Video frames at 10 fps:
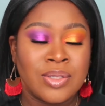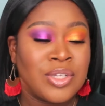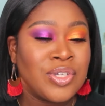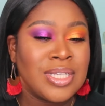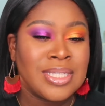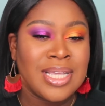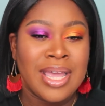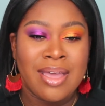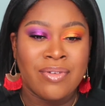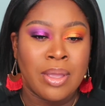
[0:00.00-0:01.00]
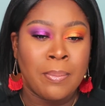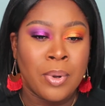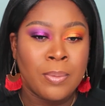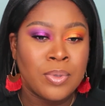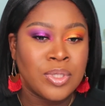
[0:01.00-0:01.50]
So as you can see, I have a
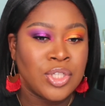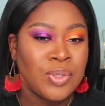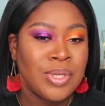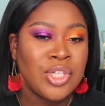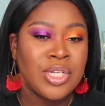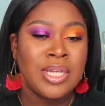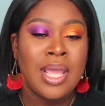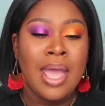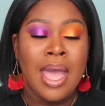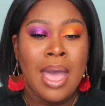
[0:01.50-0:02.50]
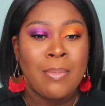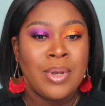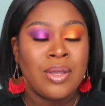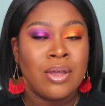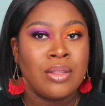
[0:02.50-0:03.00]
purple situation
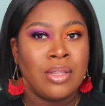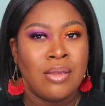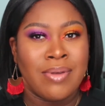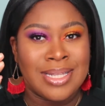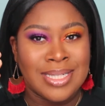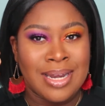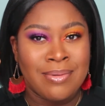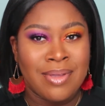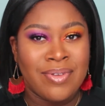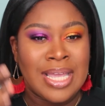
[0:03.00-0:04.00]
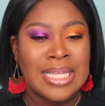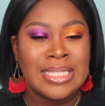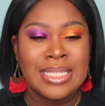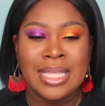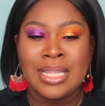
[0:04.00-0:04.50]
happening on the right side of my
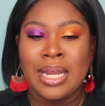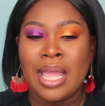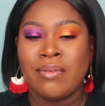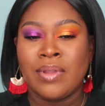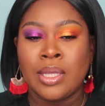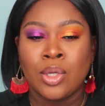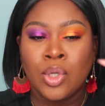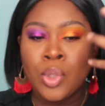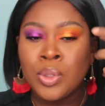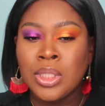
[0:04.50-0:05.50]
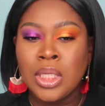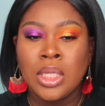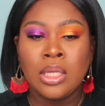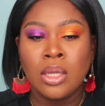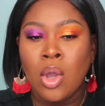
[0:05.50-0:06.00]
face, and then I have like a
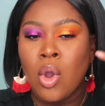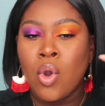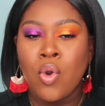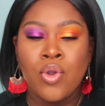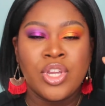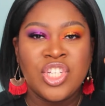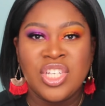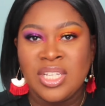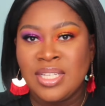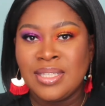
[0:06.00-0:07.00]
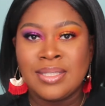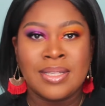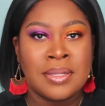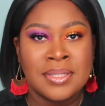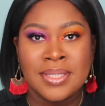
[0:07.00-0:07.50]
golden, orangey,
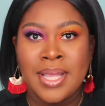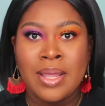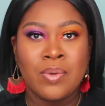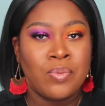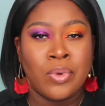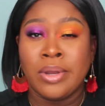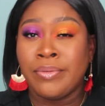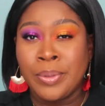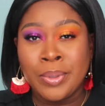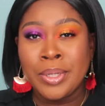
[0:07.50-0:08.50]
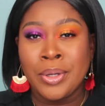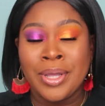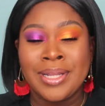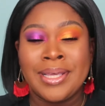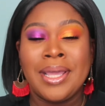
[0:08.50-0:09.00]
sunset, whatever you want to
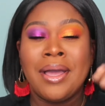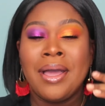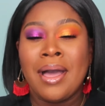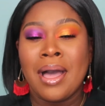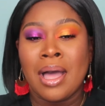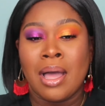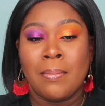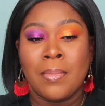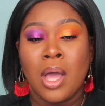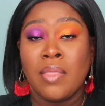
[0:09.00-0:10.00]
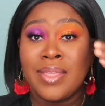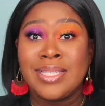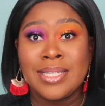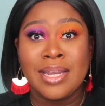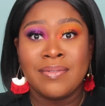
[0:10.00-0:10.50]
call it, on
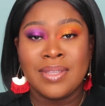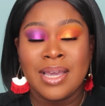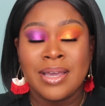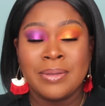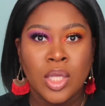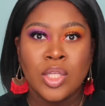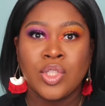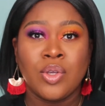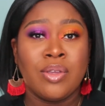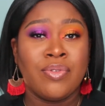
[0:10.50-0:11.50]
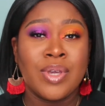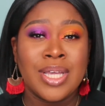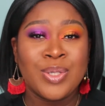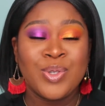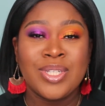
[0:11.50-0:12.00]
this side of the eye. So if you
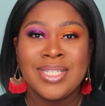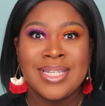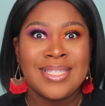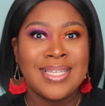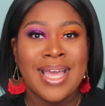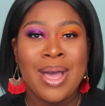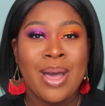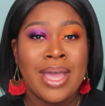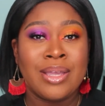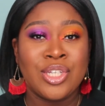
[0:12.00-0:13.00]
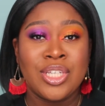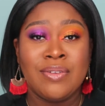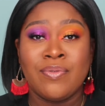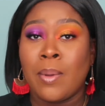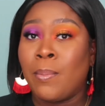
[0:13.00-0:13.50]
guys are interested in seeing how I
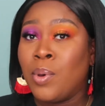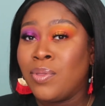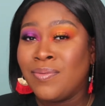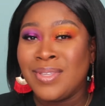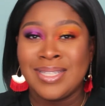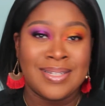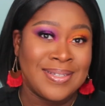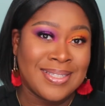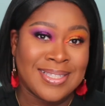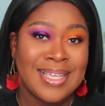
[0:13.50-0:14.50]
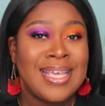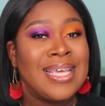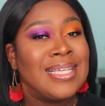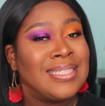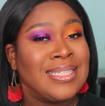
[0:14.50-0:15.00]
achieve both of these looks,
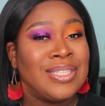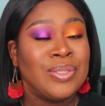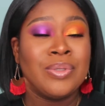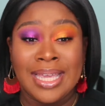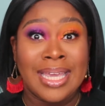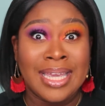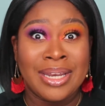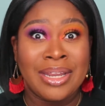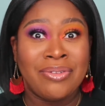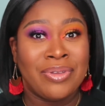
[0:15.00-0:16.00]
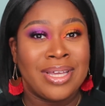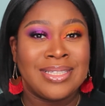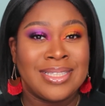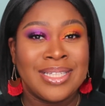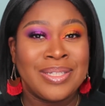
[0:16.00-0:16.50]
stay tuned. And if you
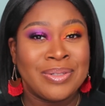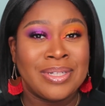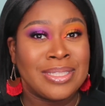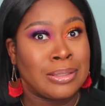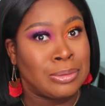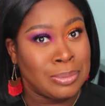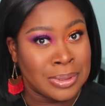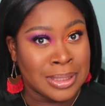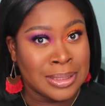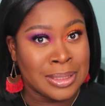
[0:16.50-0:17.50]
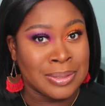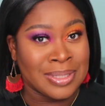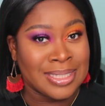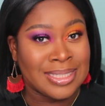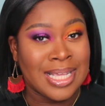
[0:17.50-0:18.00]
guys did notice, I hope you guys can
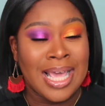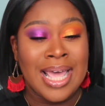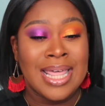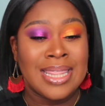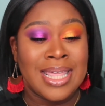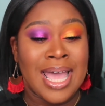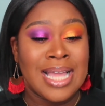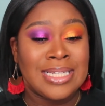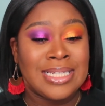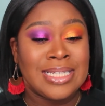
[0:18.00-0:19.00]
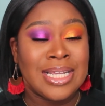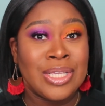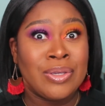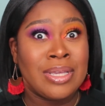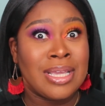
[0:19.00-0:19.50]
notice that
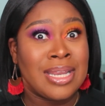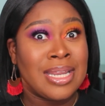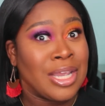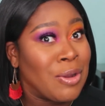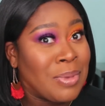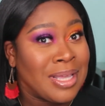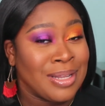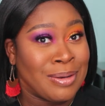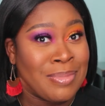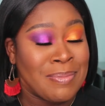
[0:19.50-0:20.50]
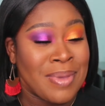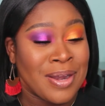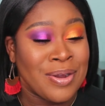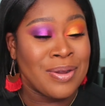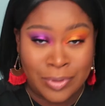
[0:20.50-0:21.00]
you can hear me a little bit
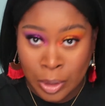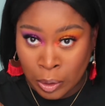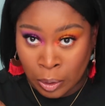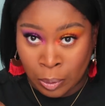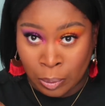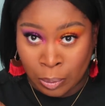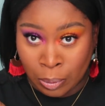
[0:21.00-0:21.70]
better. Hello?